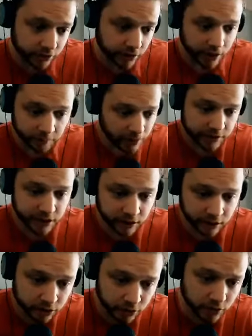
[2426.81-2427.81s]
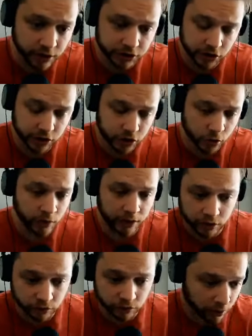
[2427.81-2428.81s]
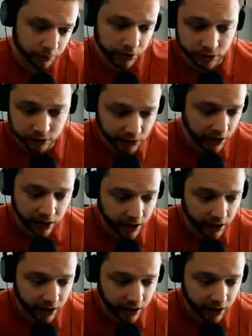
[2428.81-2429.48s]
And I'm not saying that the direction that you went is wrong because I,